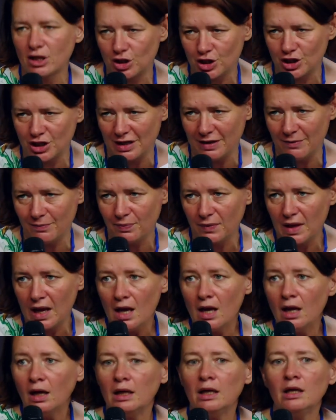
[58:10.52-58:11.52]
issues,
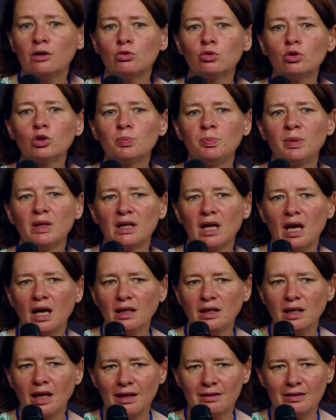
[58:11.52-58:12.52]
so
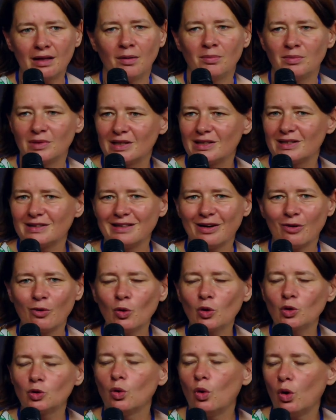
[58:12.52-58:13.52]
they face
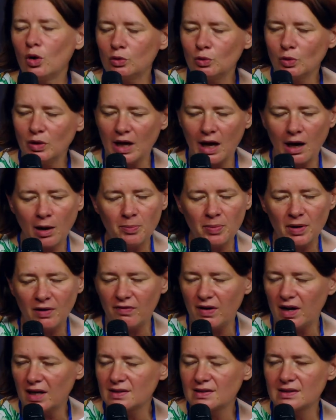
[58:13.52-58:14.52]
new
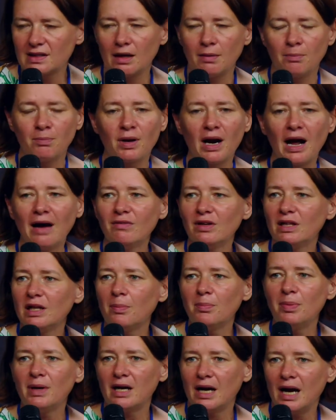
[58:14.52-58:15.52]
things and uh,
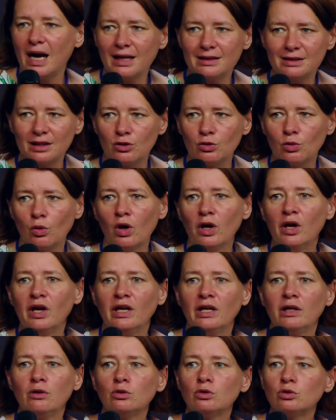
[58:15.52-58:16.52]
they need to know
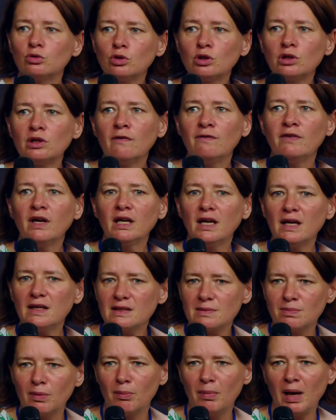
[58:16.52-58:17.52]
how to deliver
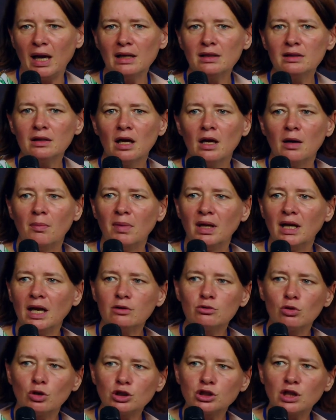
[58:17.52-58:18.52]
things from other
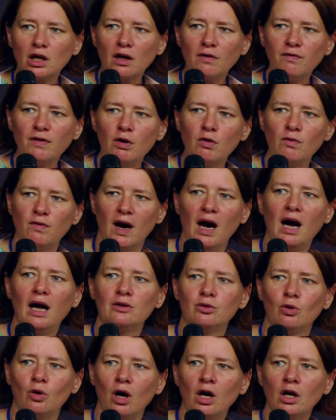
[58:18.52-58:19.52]
countries, what are
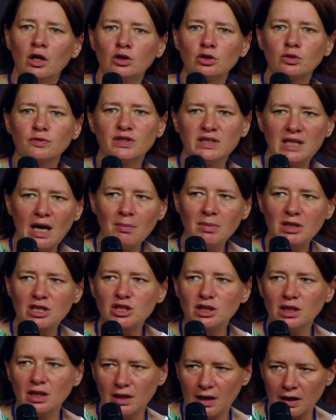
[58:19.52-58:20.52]
the uh,
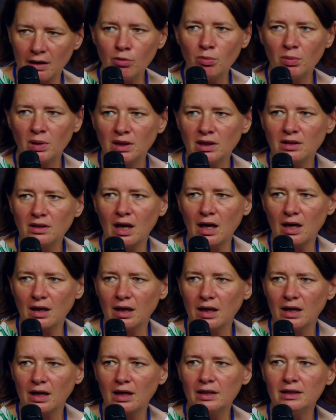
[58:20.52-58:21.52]
customs clearance
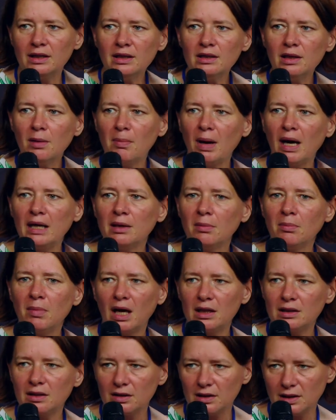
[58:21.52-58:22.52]
procedures, procedures, what are the
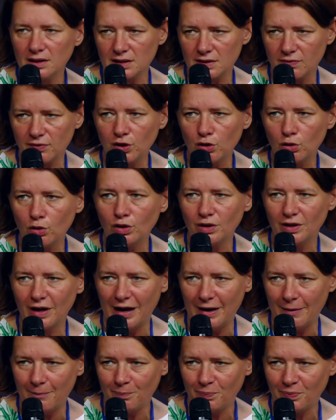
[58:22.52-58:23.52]
border crossing procedures,
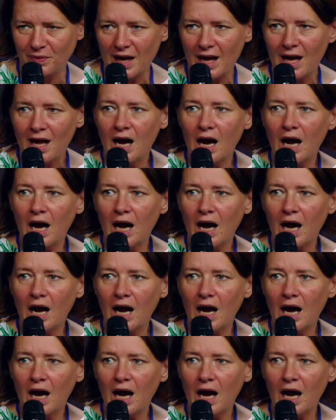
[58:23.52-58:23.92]
etc.